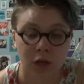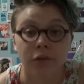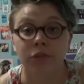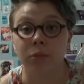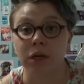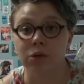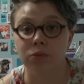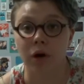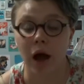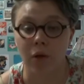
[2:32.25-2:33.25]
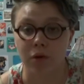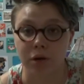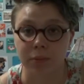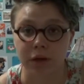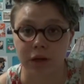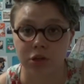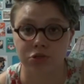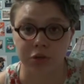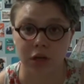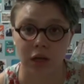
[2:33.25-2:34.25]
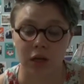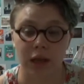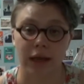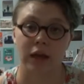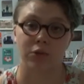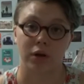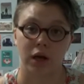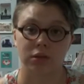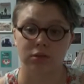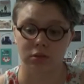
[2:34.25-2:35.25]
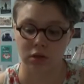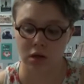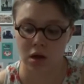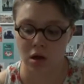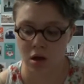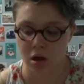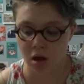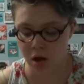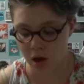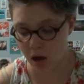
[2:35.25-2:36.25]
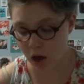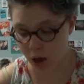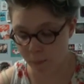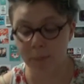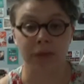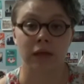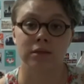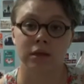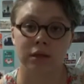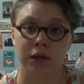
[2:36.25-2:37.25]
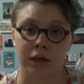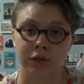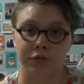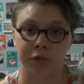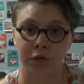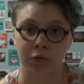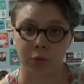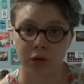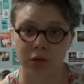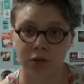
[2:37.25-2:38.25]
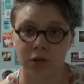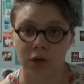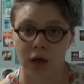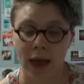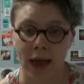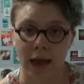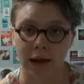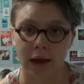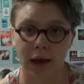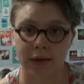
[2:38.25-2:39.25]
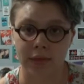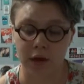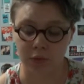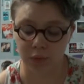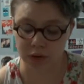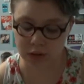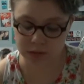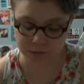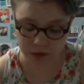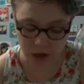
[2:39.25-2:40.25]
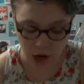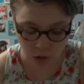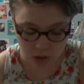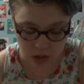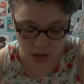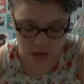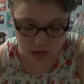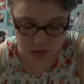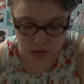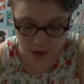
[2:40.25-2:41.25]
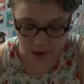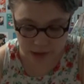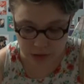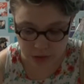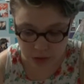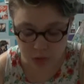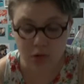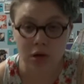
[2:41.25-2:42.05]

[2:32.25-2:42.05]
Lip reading: for me. I want to be treated like anyone else, but that's not the case for everyone. And I think what this video is trying to do